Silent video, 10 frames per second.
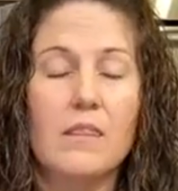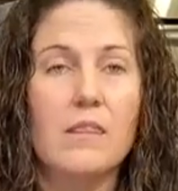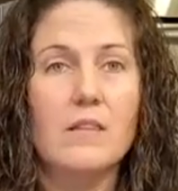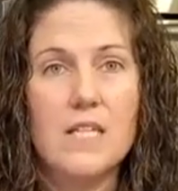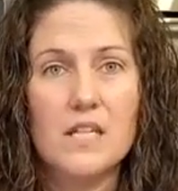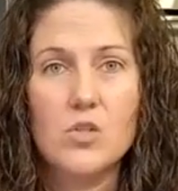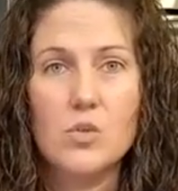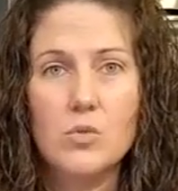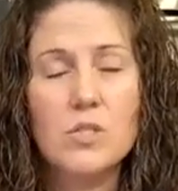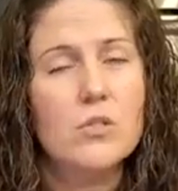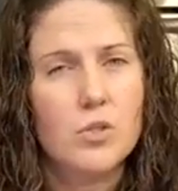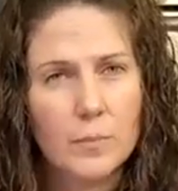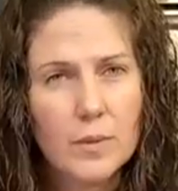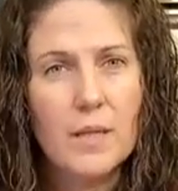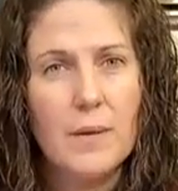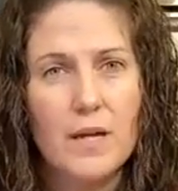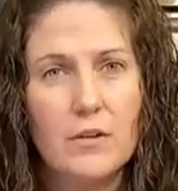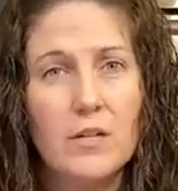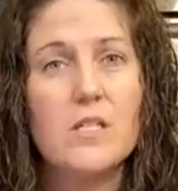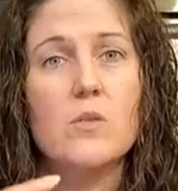It takes two AAA
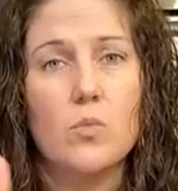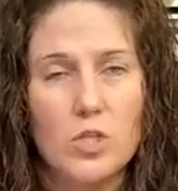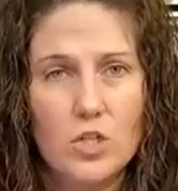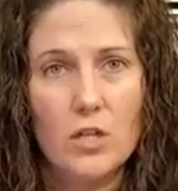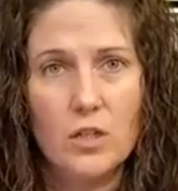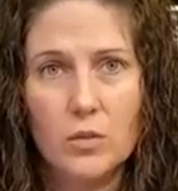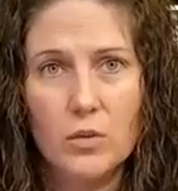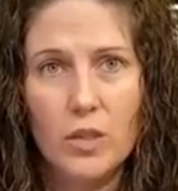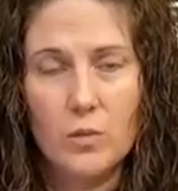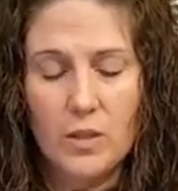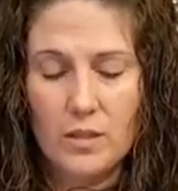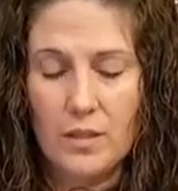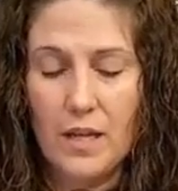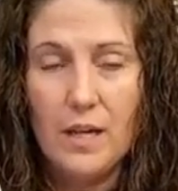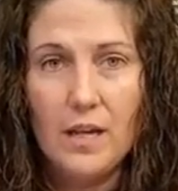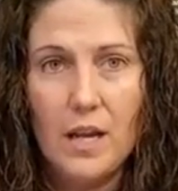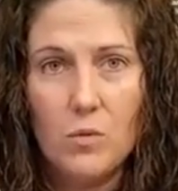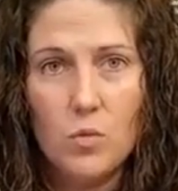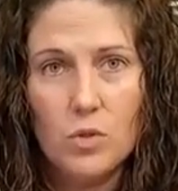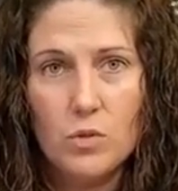batteries, which are included with the light, and
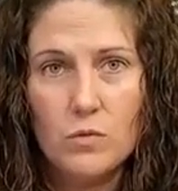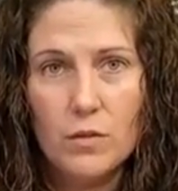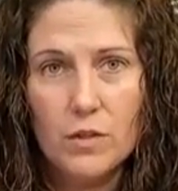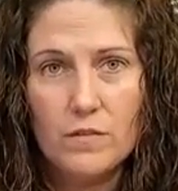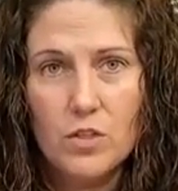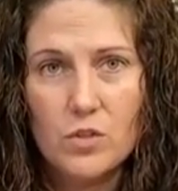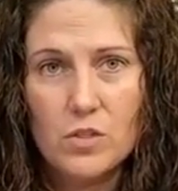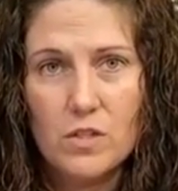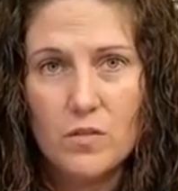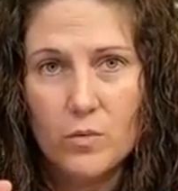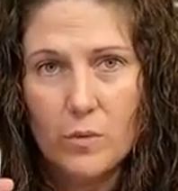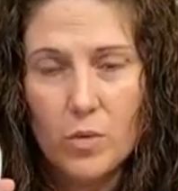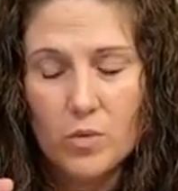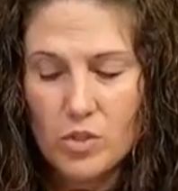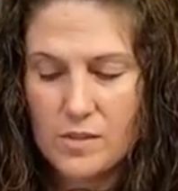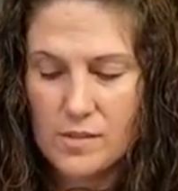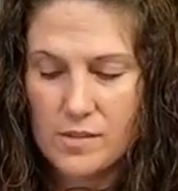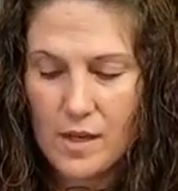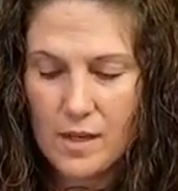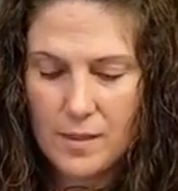we'll go over the features of the remote in just a
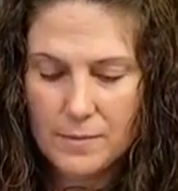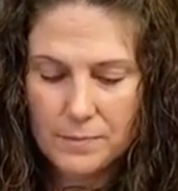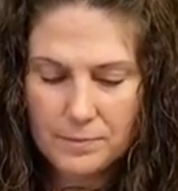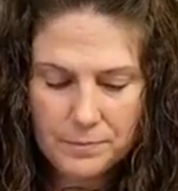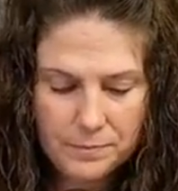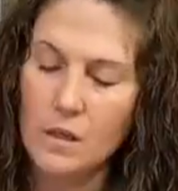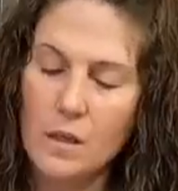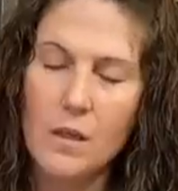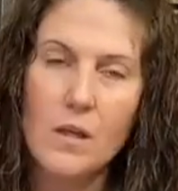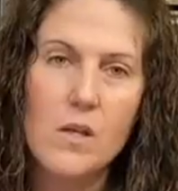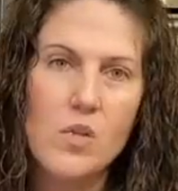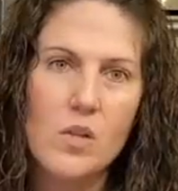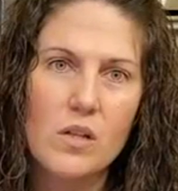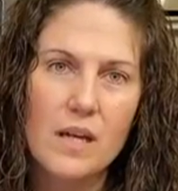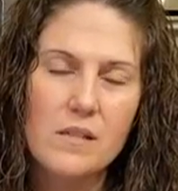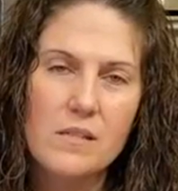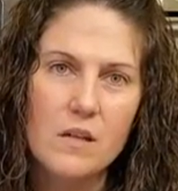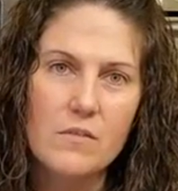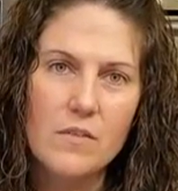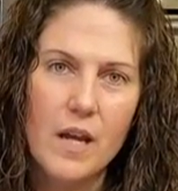second. So the light
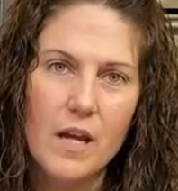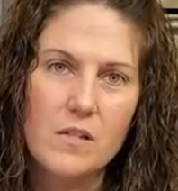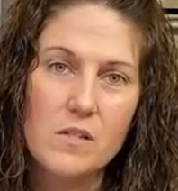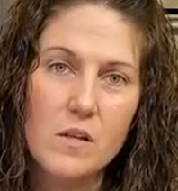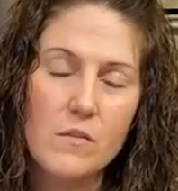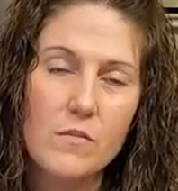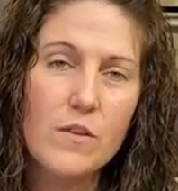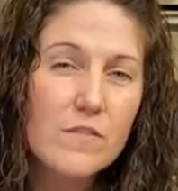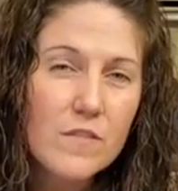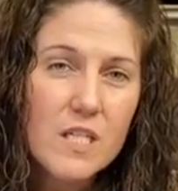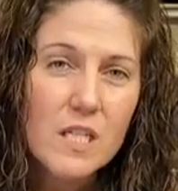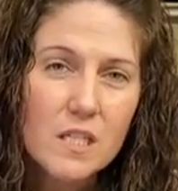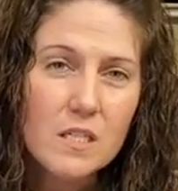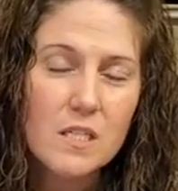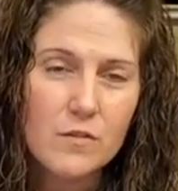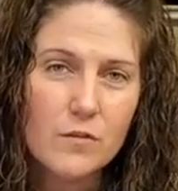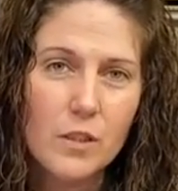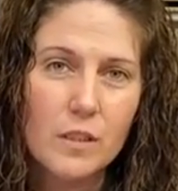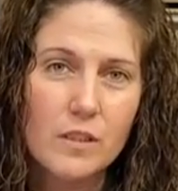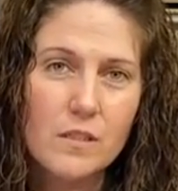itself has 15
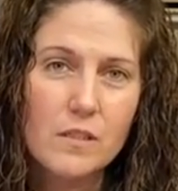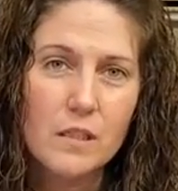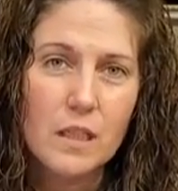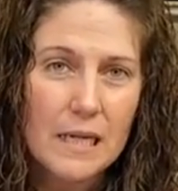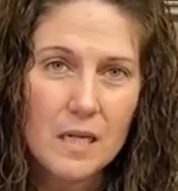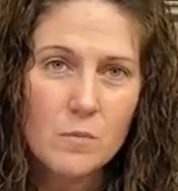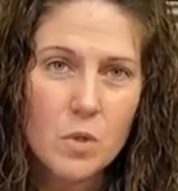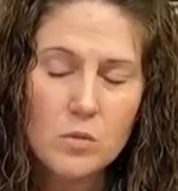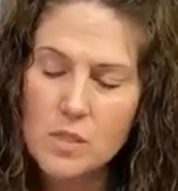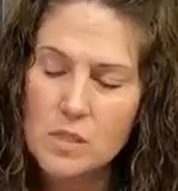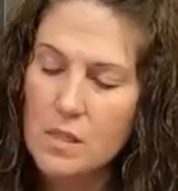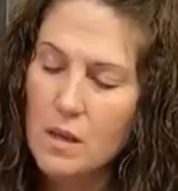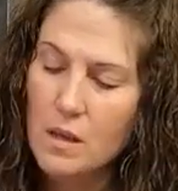different lighting modes.